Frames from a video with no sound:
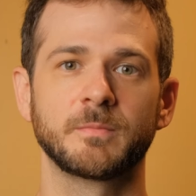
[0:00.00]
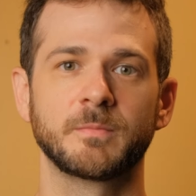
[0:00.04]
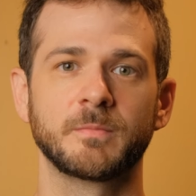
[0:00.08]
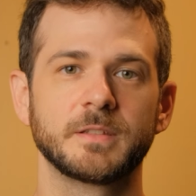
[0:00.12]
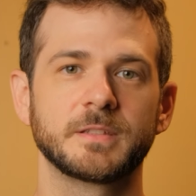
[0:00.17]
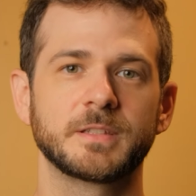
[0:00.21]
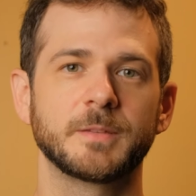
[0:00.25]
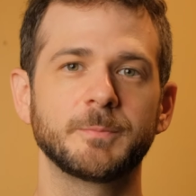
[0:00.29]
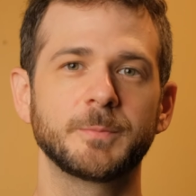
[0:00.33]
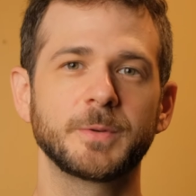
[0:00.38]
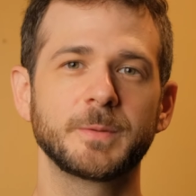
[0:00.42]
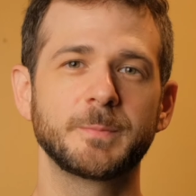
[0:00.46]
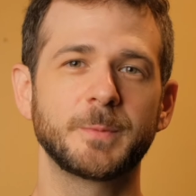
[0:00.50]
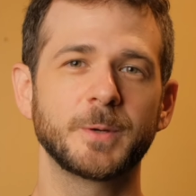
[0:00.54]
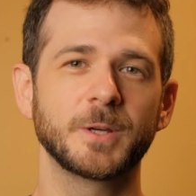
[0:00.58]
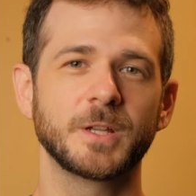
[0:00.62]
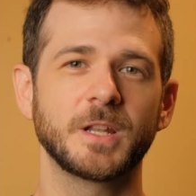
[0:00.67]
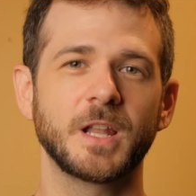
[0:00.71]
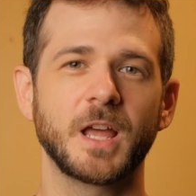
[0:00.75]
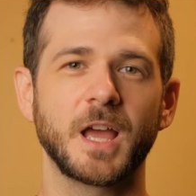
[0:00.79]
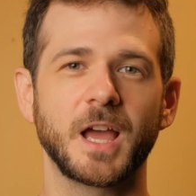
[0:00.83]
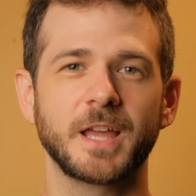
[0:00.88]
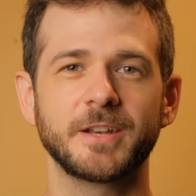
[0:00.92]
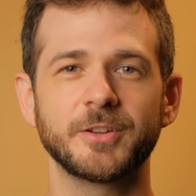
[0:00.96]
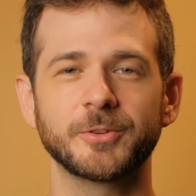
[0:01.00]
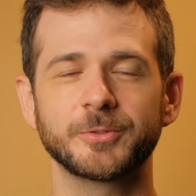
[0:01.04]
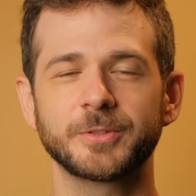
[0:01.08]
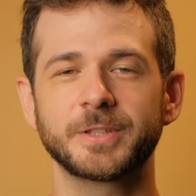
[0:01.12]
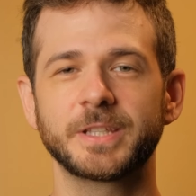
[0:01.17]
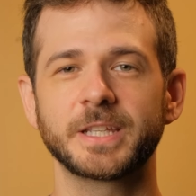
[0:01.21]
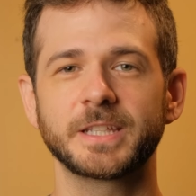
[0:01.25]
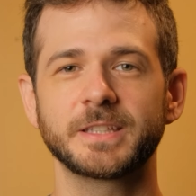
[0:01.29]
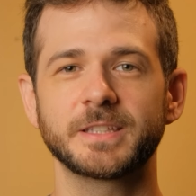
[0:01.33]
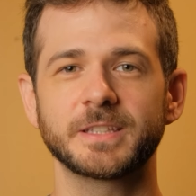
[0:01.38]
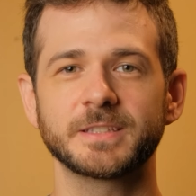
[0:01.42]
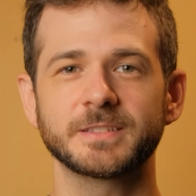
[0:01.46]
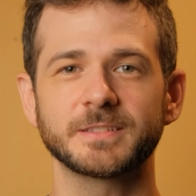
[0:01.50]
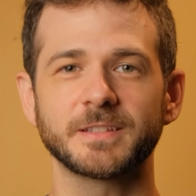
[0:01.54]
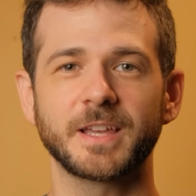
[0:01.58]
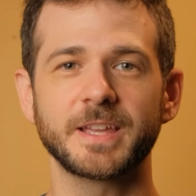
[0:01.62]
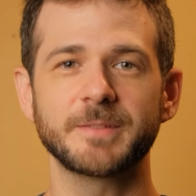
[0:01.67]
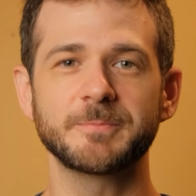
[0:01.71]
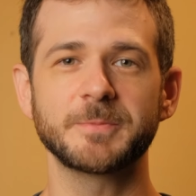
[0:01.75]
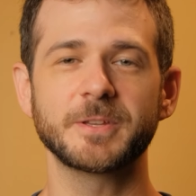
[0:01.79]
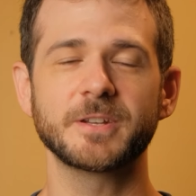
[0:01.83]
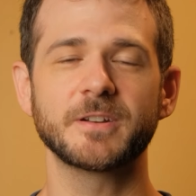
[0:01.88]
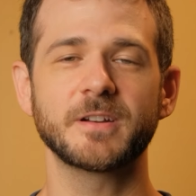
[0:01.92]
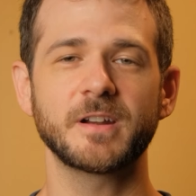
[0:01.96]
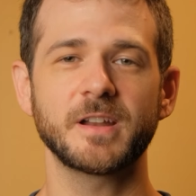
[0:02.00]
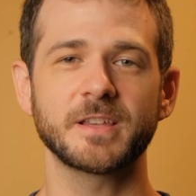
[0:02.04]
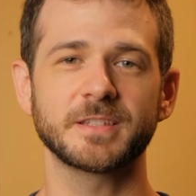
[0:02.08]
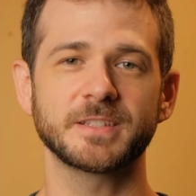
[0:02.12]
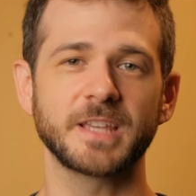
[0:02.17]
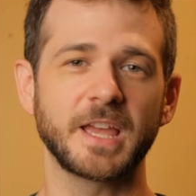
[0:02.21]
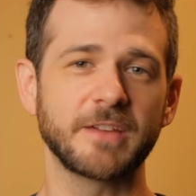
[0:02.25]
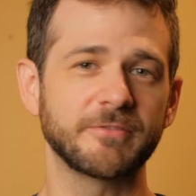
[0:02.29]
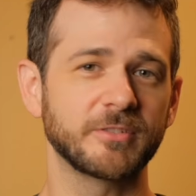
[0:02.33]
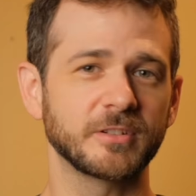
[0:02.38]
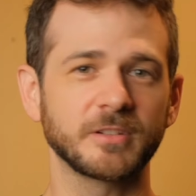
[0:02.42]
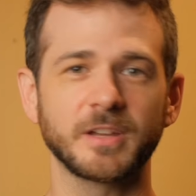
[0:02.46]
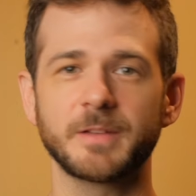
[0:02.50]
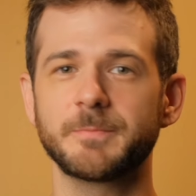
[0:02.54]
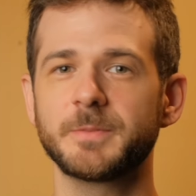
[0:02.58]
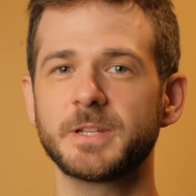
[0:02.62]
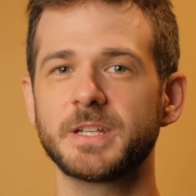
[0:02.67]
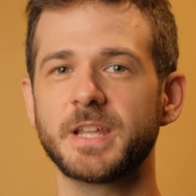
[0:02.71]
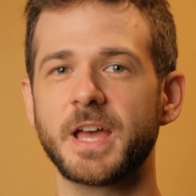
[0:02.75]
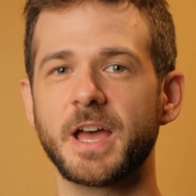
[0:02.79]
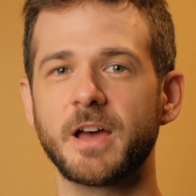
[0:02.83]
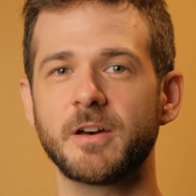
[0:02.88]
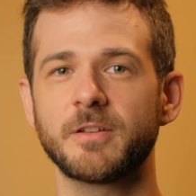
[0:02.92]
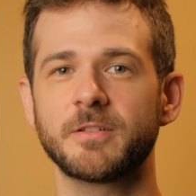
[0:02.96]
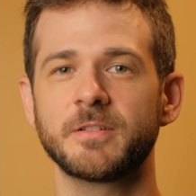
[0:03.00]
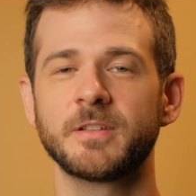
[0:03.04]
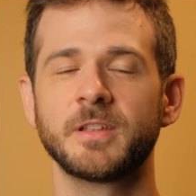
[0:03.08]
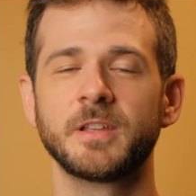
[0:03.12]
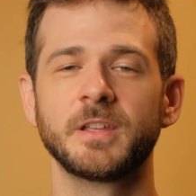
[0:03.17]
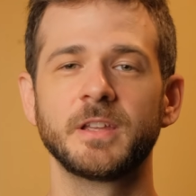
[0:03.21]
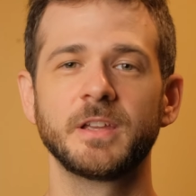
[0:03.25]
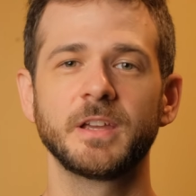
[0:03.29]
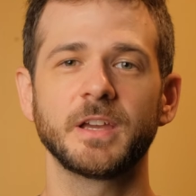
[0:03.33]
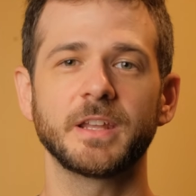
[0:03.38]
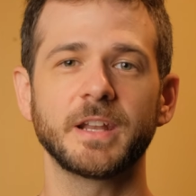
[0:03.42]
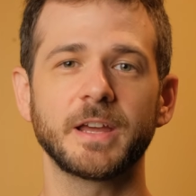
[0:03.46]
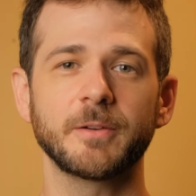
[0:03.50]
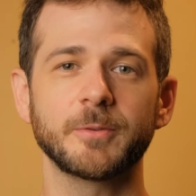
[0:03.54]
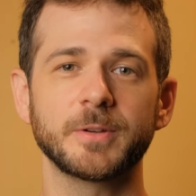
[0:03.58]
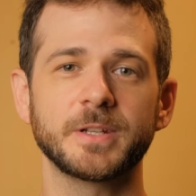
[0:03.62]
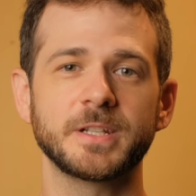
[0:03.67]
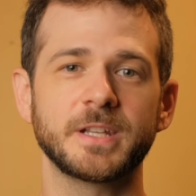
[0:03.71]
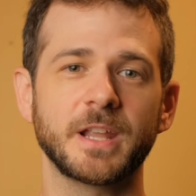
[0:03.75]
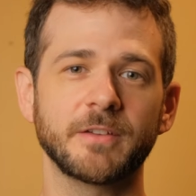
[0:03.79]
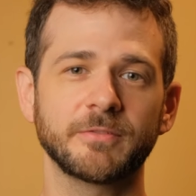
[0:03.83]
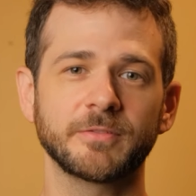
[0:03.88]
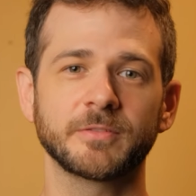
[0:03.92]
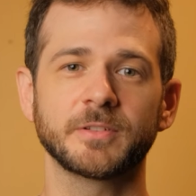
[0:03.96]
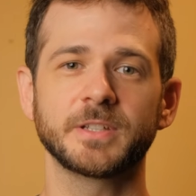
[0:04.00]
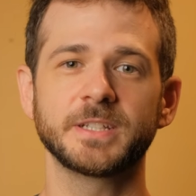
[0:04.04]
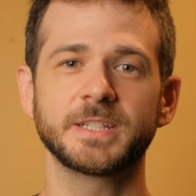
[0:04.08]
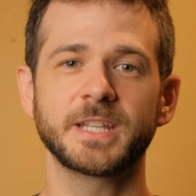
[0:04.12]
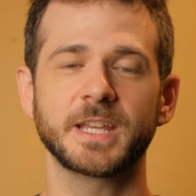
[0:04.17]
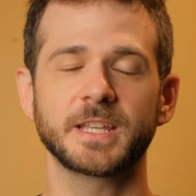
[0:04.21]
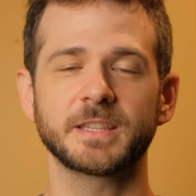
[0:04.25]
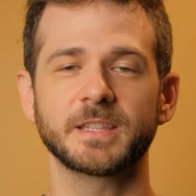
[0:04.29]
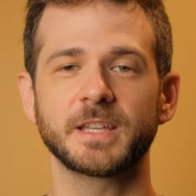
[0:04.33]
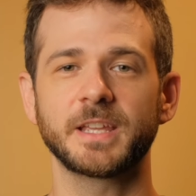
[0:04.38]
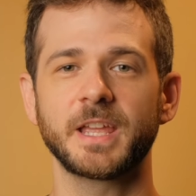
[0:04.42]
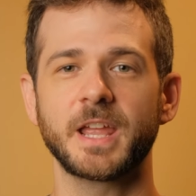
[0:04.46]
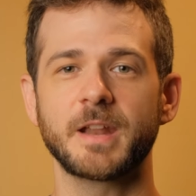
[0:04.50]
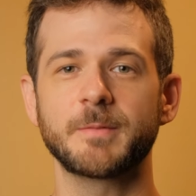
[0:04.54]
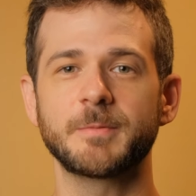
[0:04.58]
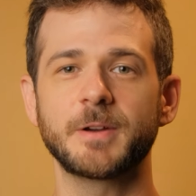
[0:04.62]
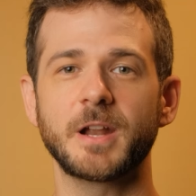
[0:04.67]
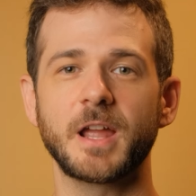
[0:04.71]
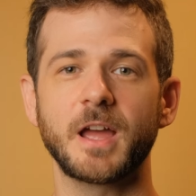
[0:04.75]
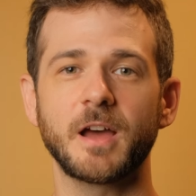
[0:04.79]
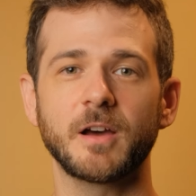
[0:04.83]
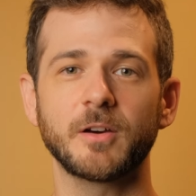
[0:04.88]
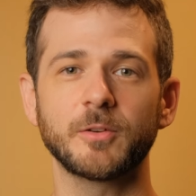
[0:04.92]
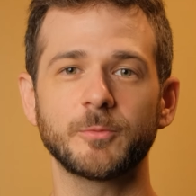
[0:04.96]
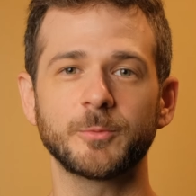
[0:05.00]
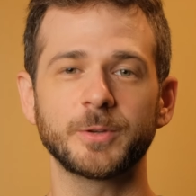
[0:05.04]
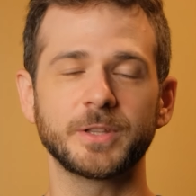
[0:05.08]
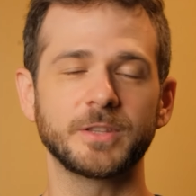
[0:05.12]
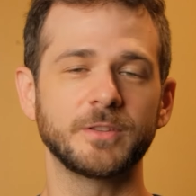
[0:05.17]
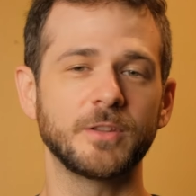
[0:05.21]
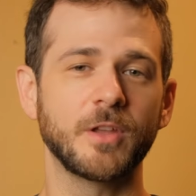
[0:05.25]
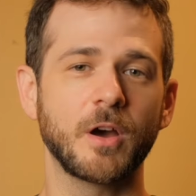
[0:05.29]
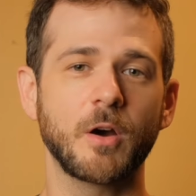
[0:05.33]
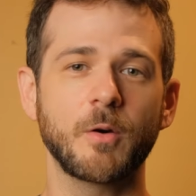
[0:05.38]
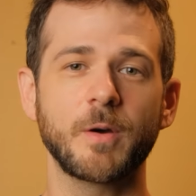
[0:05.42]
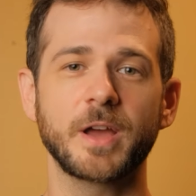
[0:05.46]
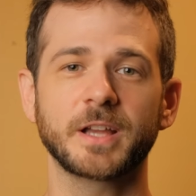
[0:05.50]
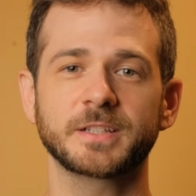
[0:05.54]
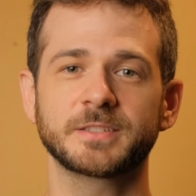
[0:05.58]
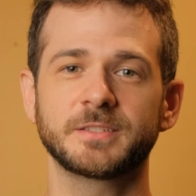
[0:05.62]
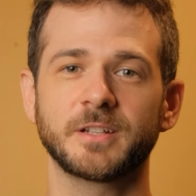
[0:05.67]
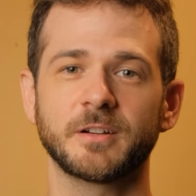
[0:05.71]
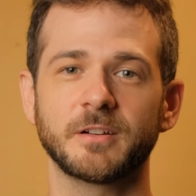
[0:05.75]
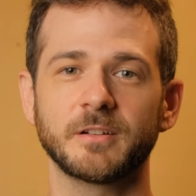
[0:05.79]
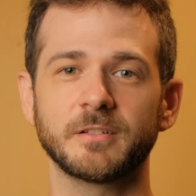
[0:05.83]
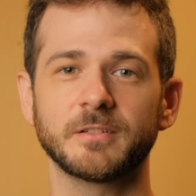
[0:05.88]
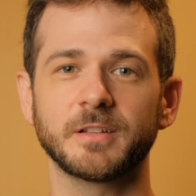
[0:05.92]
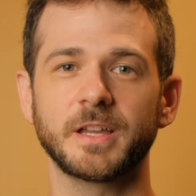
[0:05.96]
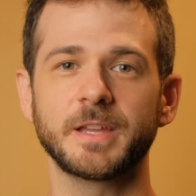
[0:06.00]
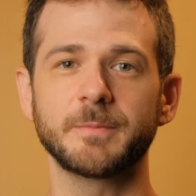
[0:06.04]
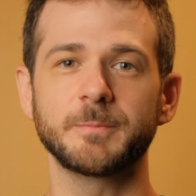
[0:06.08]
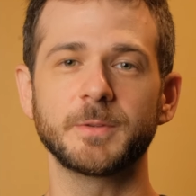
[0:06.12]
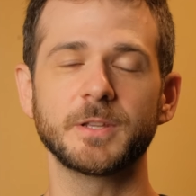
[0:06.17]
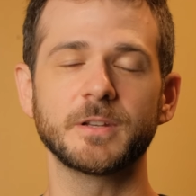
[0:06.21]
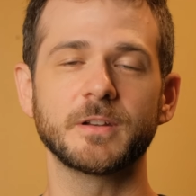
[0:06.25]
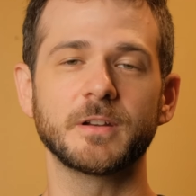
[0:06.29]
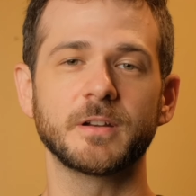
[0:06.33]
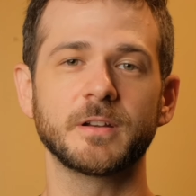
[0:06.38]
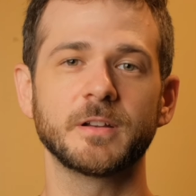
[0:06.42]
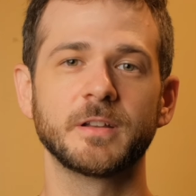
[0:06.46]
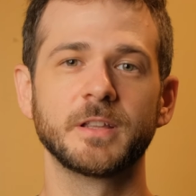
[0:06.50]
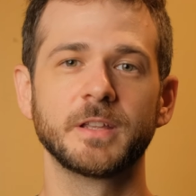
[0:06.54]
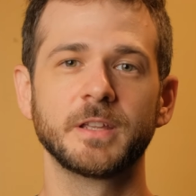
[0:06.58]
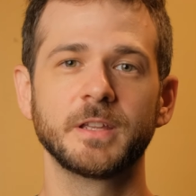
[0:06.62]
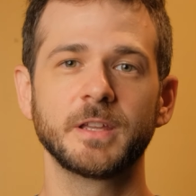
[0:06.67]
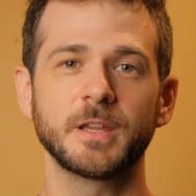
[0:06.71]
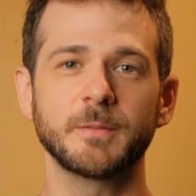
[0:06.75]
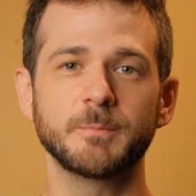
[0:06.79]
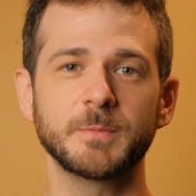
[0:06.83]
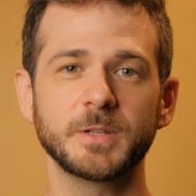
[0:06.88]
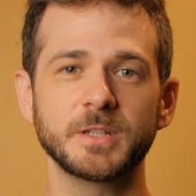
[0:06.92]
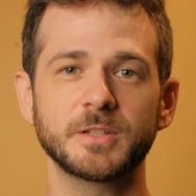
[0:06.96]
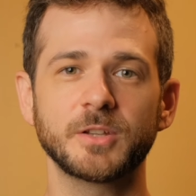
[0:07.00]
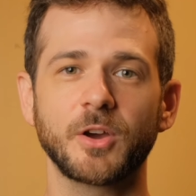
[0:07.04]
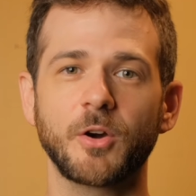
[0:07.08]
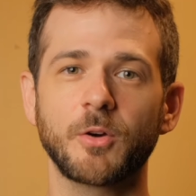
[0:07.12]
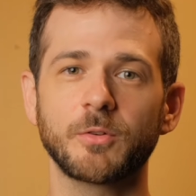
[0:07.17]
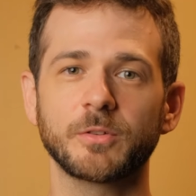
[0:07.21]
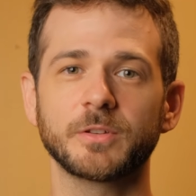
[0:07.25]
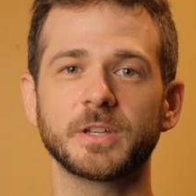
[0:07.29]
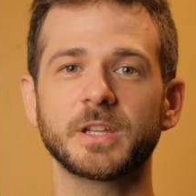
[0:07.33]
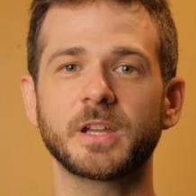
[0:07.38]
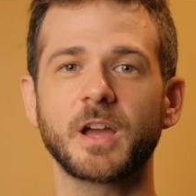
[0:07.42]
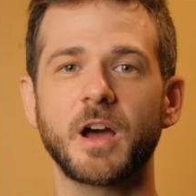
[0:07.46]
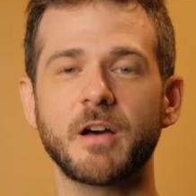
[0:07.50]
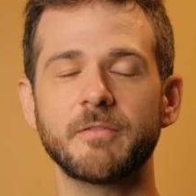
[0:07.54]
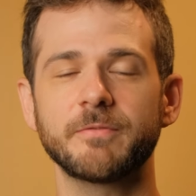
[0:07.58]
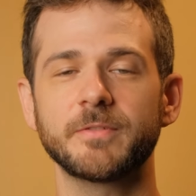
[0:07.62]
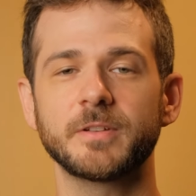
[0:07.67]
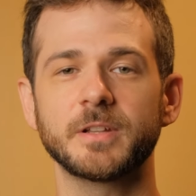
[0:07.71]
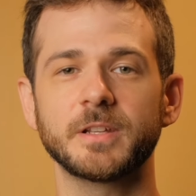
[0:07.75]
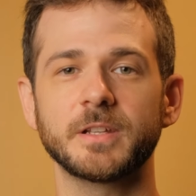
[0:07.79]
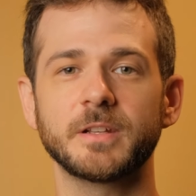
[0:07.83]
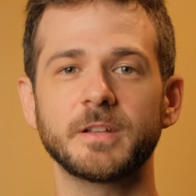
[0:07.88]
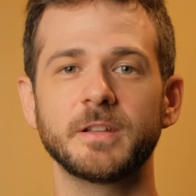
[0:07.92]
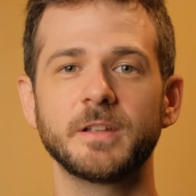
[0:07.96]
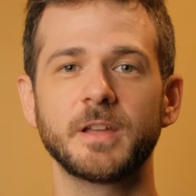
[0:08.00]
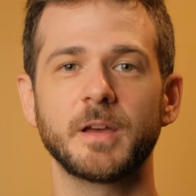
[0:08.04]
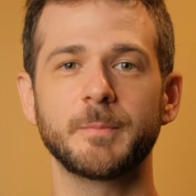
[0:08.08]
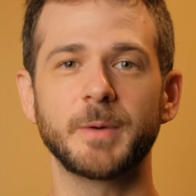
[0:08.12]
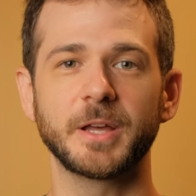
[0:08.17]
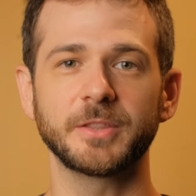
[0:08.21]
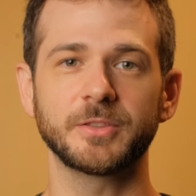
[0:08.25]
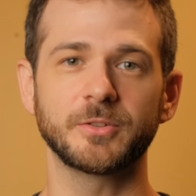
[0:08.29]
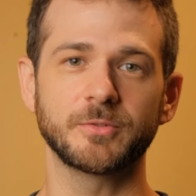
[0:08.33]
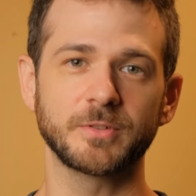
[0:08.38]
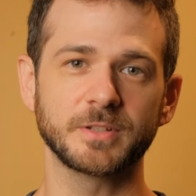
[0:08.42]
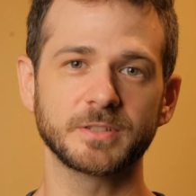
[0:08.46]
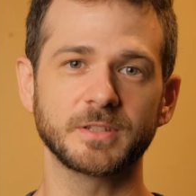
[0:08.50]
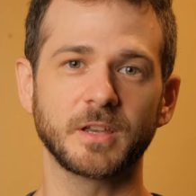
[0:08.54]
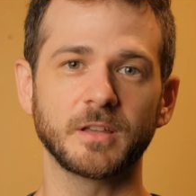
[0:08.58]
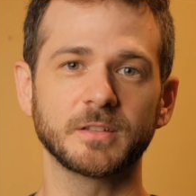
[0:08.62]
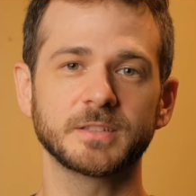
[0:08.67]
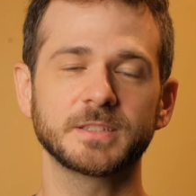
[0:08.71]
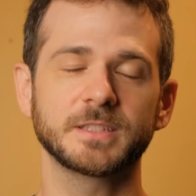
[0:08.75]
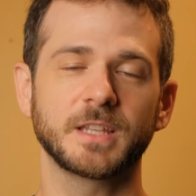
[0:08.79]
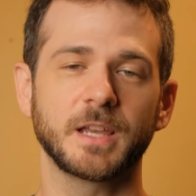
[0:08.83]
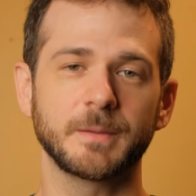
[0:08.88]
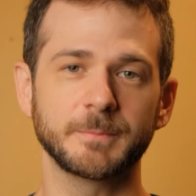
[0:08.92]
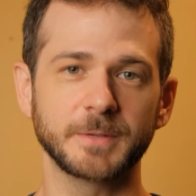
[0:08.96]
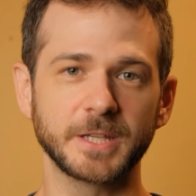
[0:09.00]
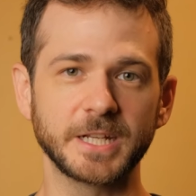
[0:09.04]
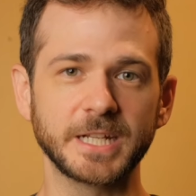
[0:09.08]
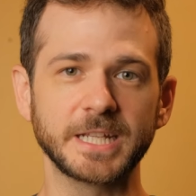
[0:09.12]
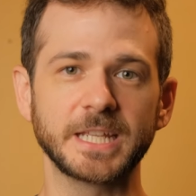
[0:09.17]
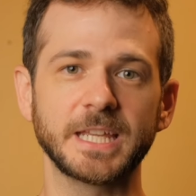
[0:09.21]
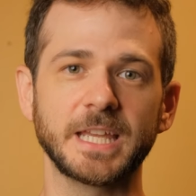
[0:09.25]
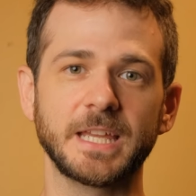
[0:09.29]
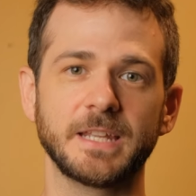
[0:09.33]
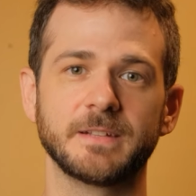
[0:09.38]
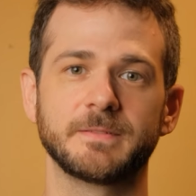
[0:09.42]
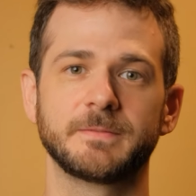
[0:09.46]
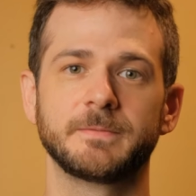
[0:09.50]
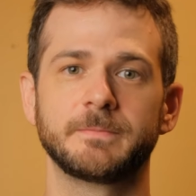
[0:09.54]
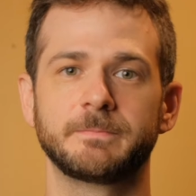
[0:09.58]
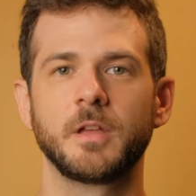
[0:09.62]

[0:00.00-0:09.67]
Simply put, I don't think this light meter has ever let me down, and I would definitely take the camera out with no external light meter and be totally confident about the results I'm gonna get.